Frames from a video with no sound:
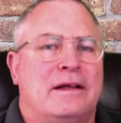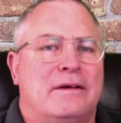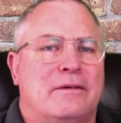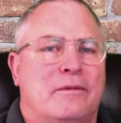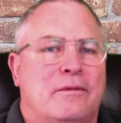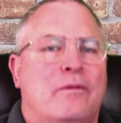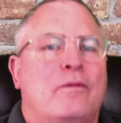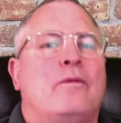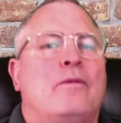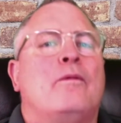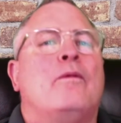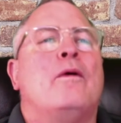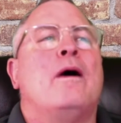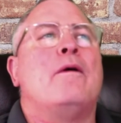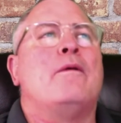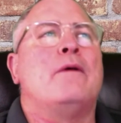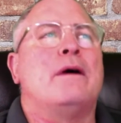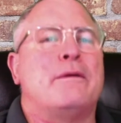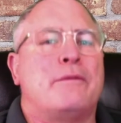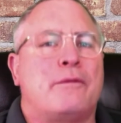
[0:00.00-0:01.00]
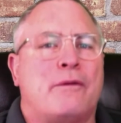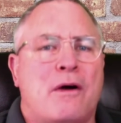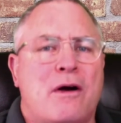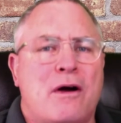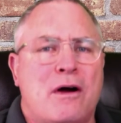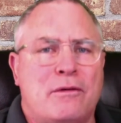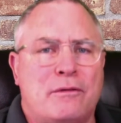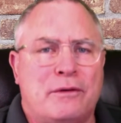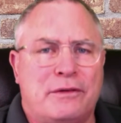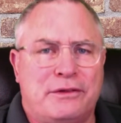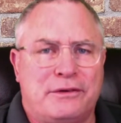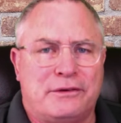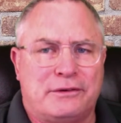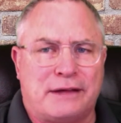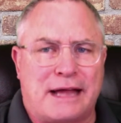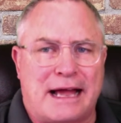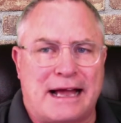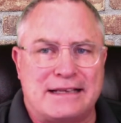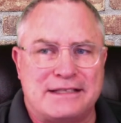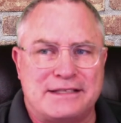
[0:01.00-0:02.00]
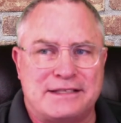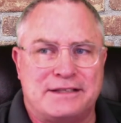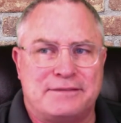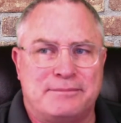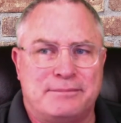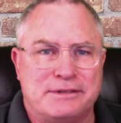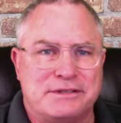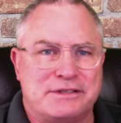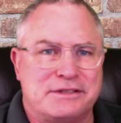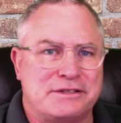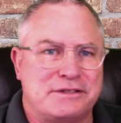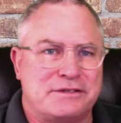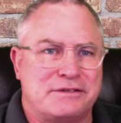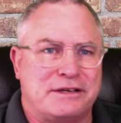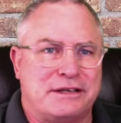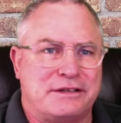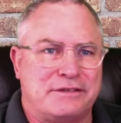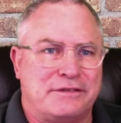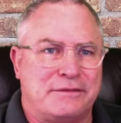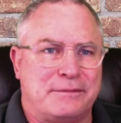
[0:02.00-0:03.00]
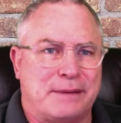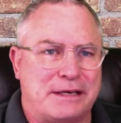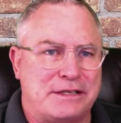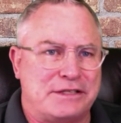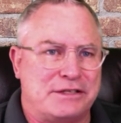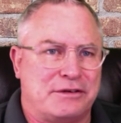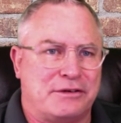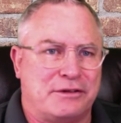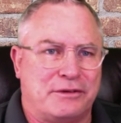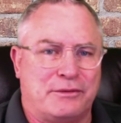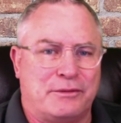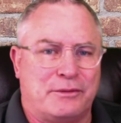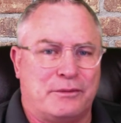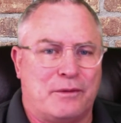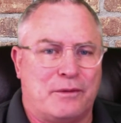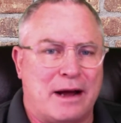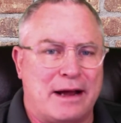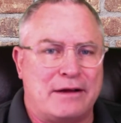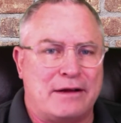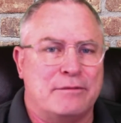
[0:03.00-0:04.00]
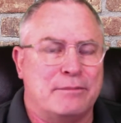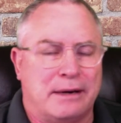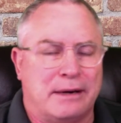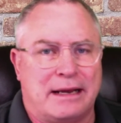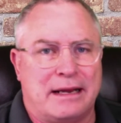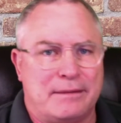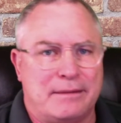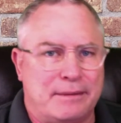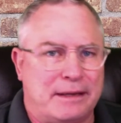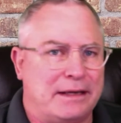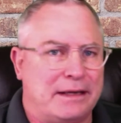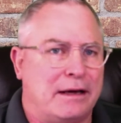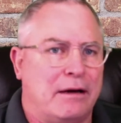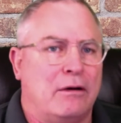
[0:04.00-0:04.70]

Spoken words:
what went wrong with your last business transformation, or why are you bringing me in?